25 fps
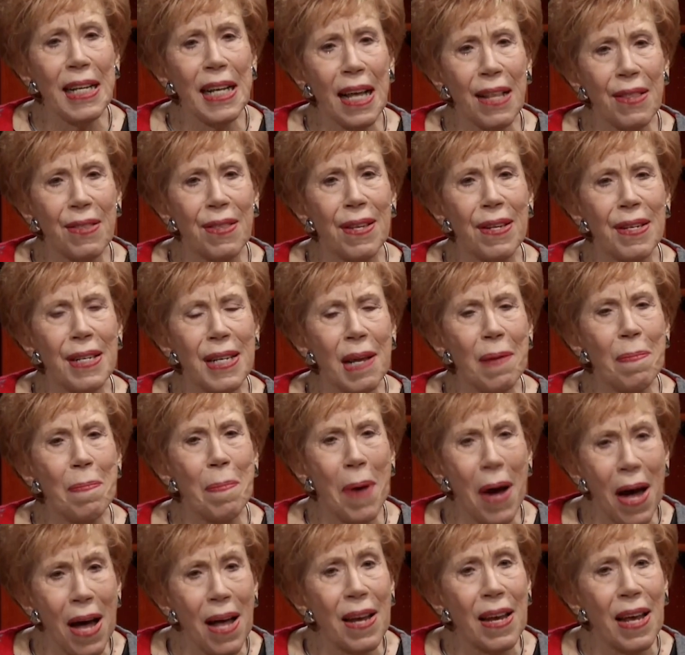let the
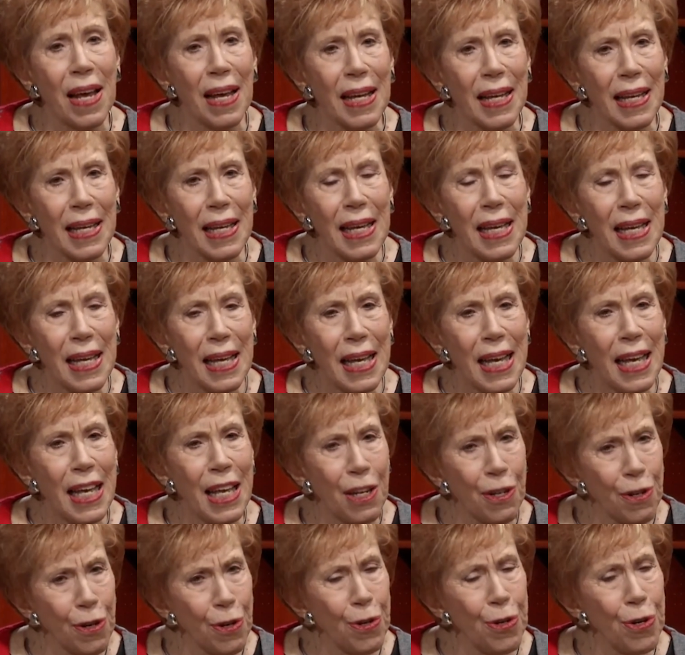demonic
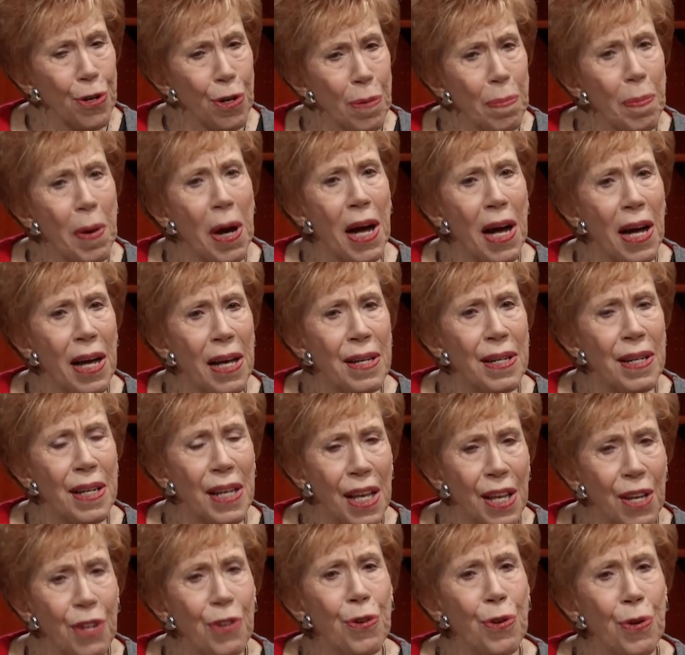into your mind,
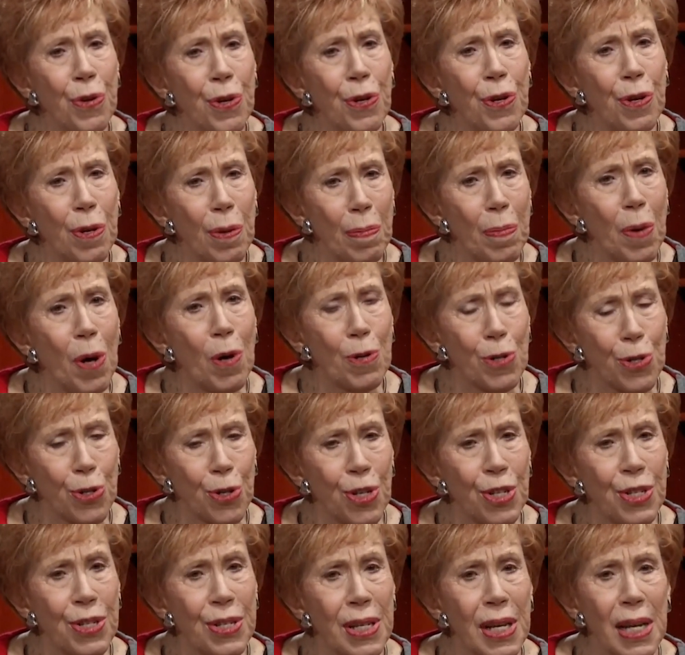into your
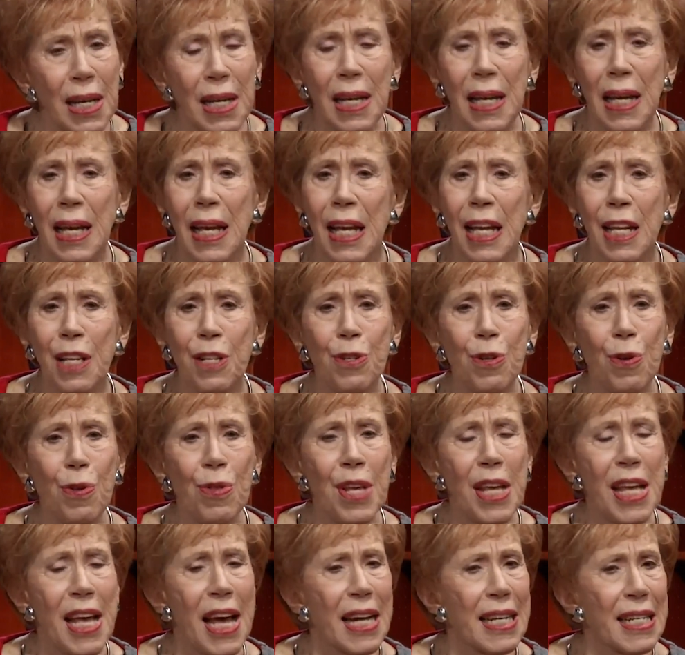emotions, into
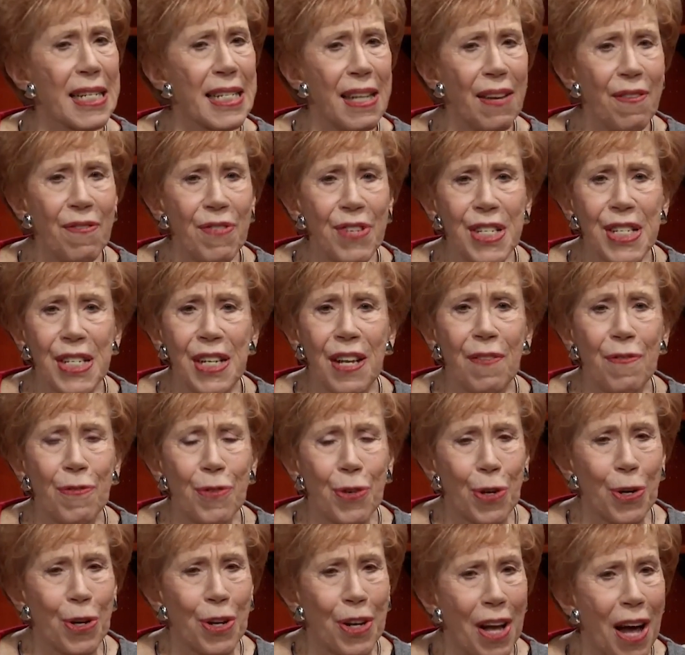the activity of
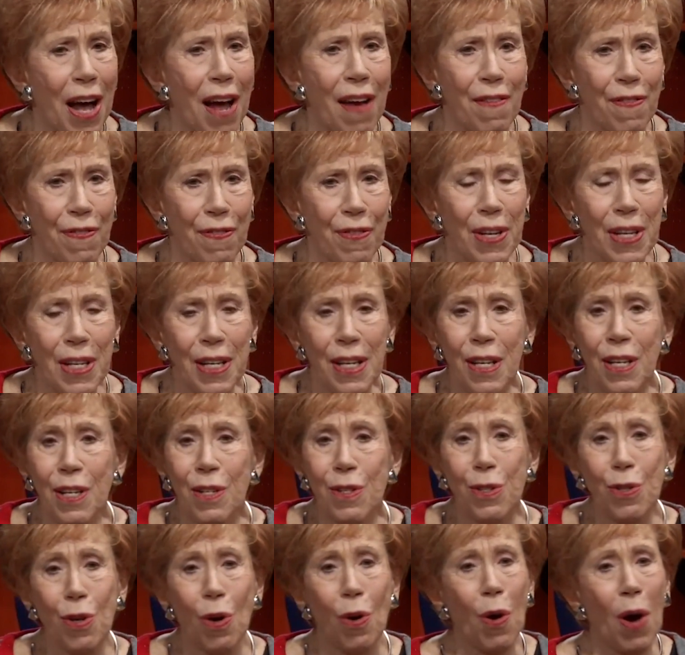your life.
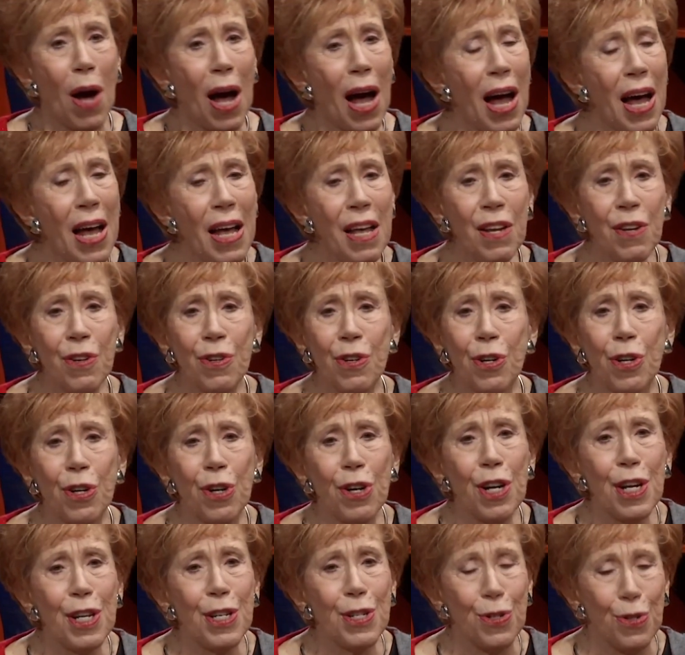So I
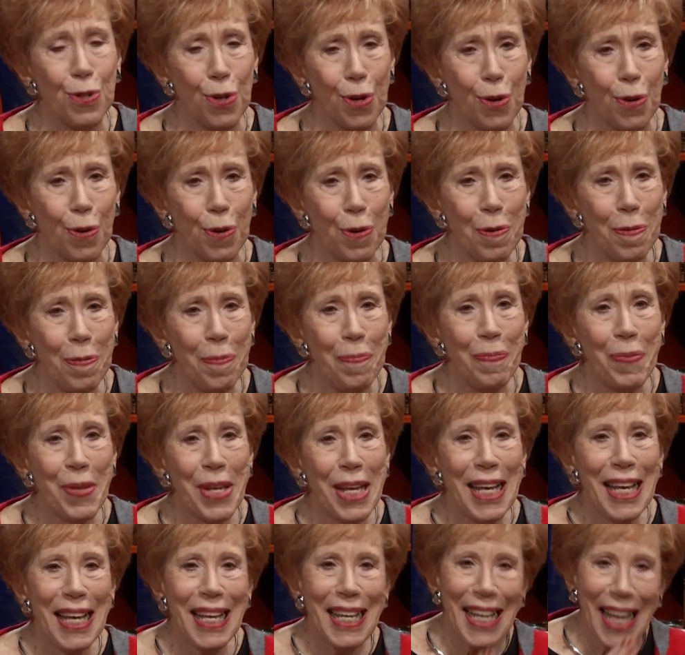encourage you,
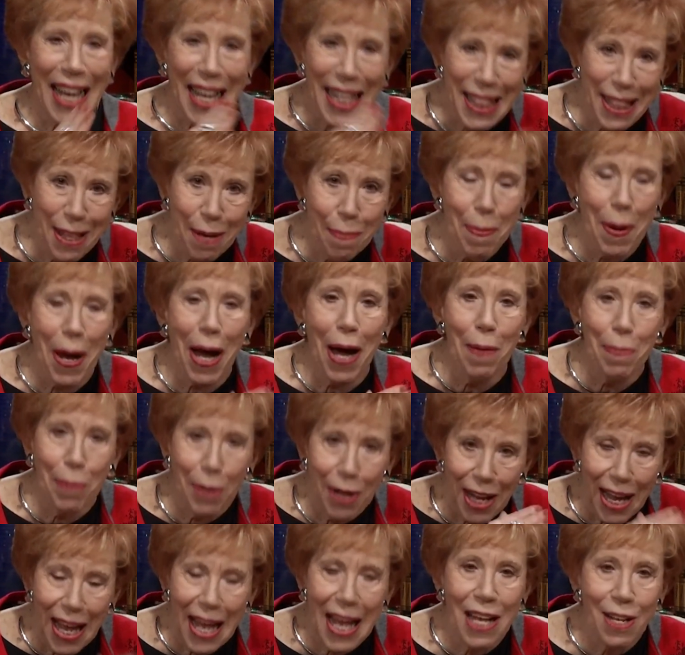get the
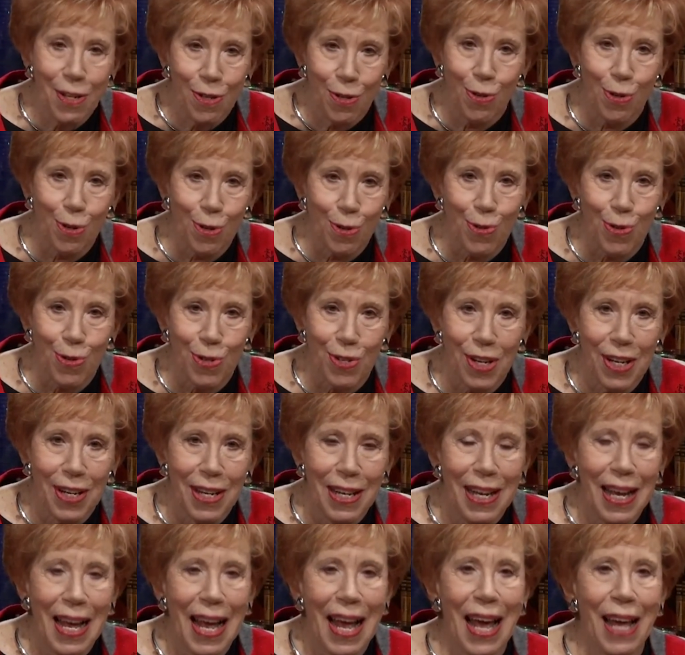Bible answers.
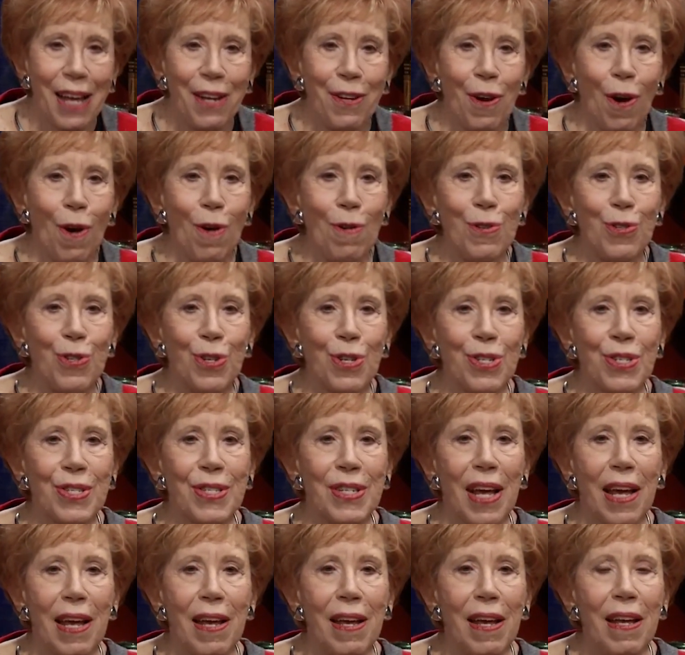And don't just
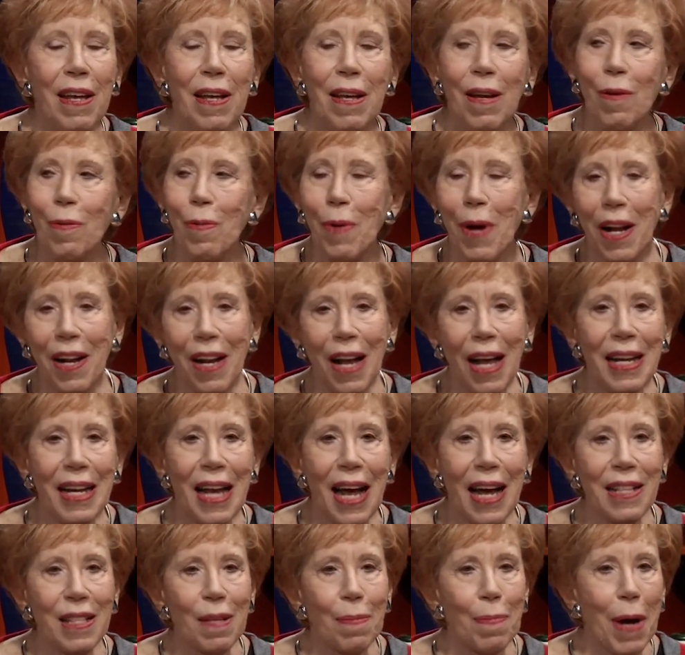say, well, I
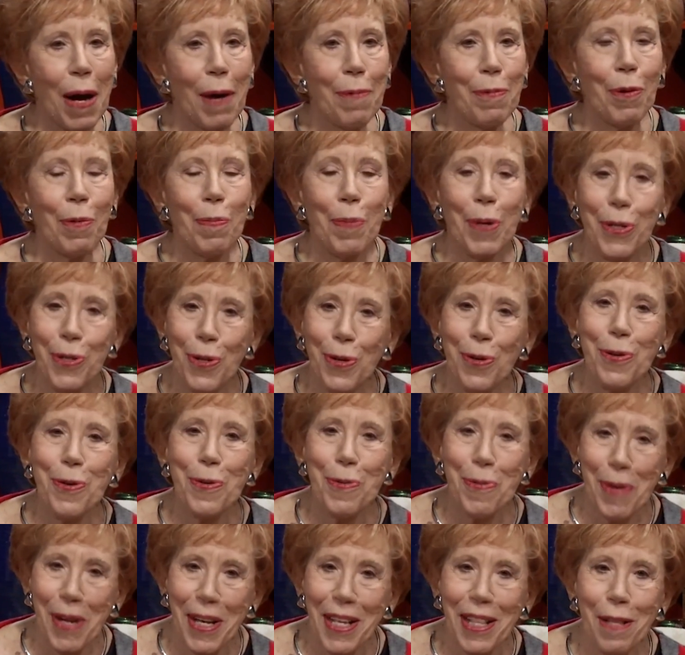like the Bible, but do you
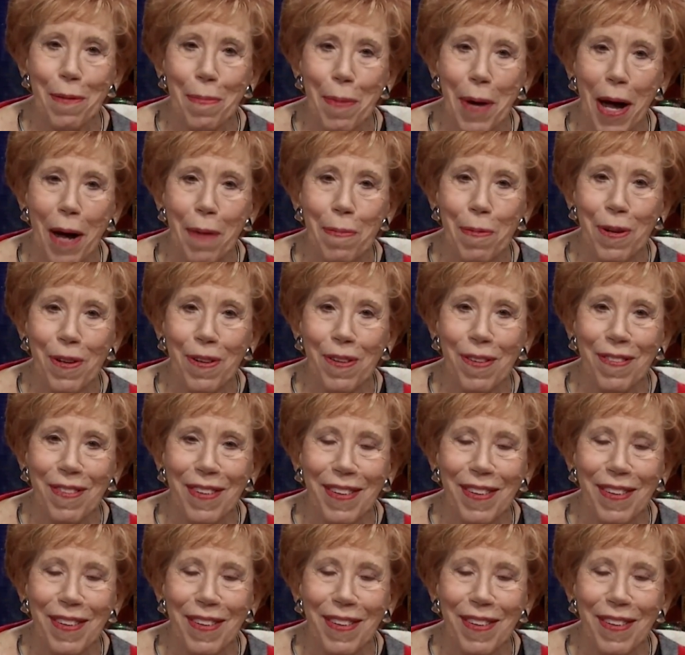read the Bible?